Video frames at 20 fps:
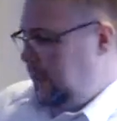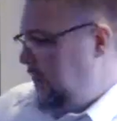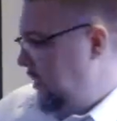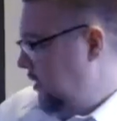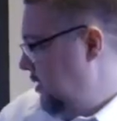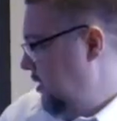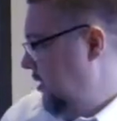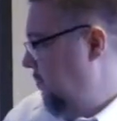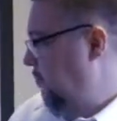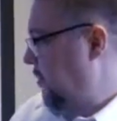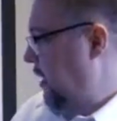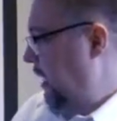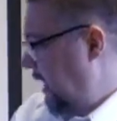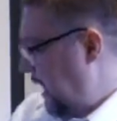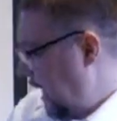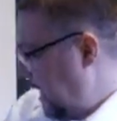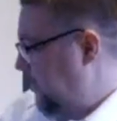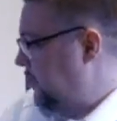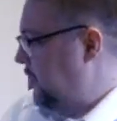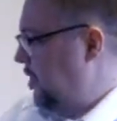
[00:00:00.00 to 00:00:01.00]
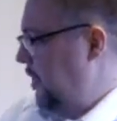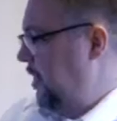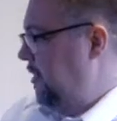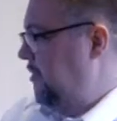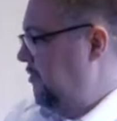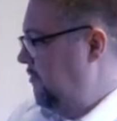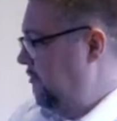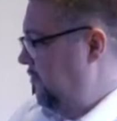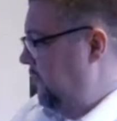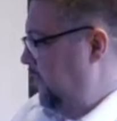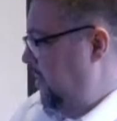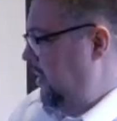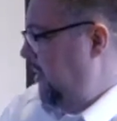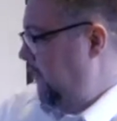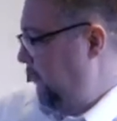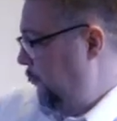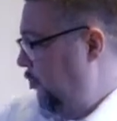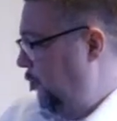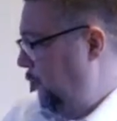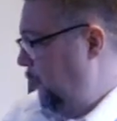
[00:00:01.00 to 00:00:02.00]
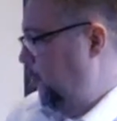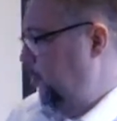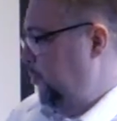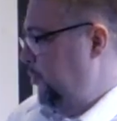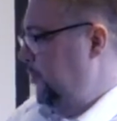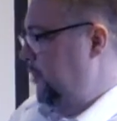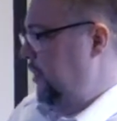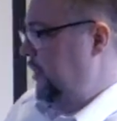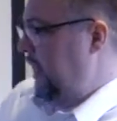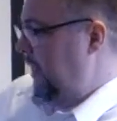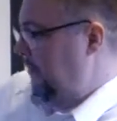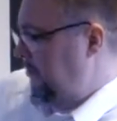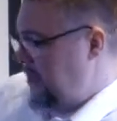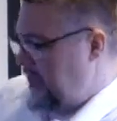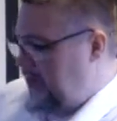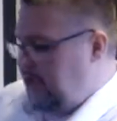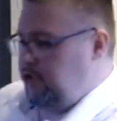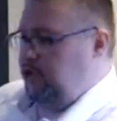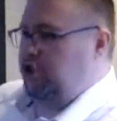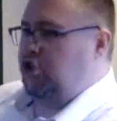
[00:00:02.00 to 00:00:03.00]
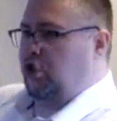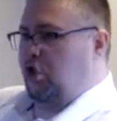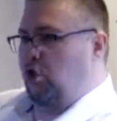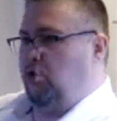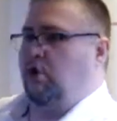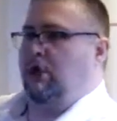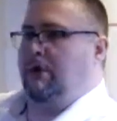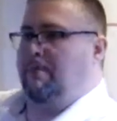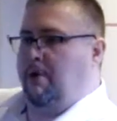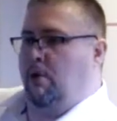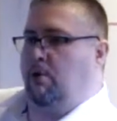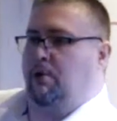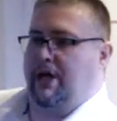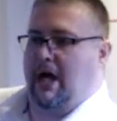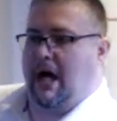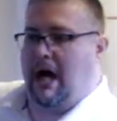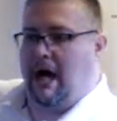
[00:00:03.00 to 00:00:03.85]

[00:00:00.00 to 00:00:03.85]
is, can you get inside? Does it have four walls? Does it have that? And you slowly build it